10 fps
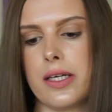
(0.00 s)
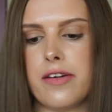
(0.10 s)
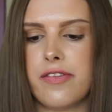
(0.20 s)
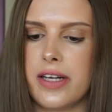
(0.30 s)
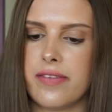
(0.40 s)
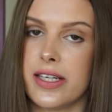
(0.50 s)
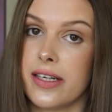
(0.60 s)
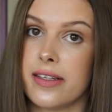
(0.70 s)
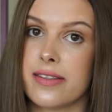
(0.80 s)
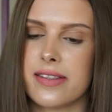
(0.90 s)
if it ever
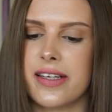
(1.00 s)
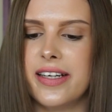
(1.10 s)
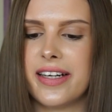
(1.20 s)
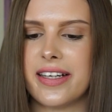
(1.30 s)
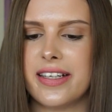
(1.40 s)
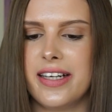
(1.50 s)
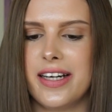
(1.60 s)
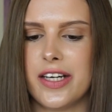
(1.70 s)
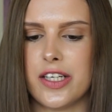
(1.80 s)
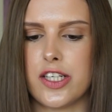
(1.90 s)
does,
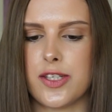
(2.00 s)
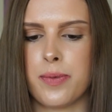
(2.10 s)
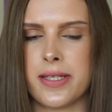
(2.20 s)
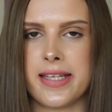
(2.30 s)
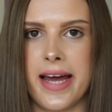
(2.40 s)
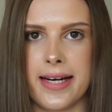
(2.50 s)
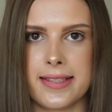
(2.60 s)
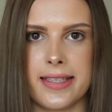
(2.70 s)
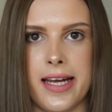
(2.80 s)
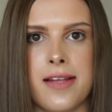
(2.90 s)
you just press the X
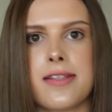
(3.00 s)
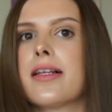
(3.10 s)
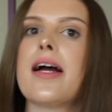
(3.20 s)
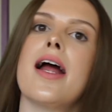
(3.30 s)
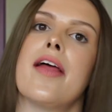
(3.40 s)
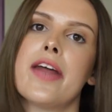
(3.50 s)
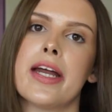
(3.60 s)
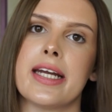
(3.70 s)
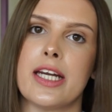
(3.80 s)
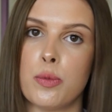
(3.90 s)
to cancel it, and
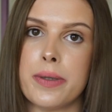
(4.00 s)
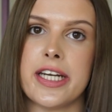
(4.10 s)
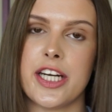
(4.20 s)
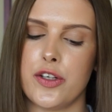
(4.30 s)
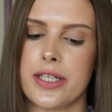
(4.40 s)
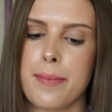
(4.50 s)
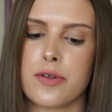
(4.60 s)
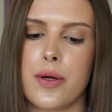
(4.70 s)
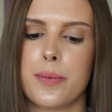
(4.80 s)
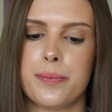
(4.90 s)
then it'll be in your
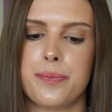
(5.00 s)
camera roll.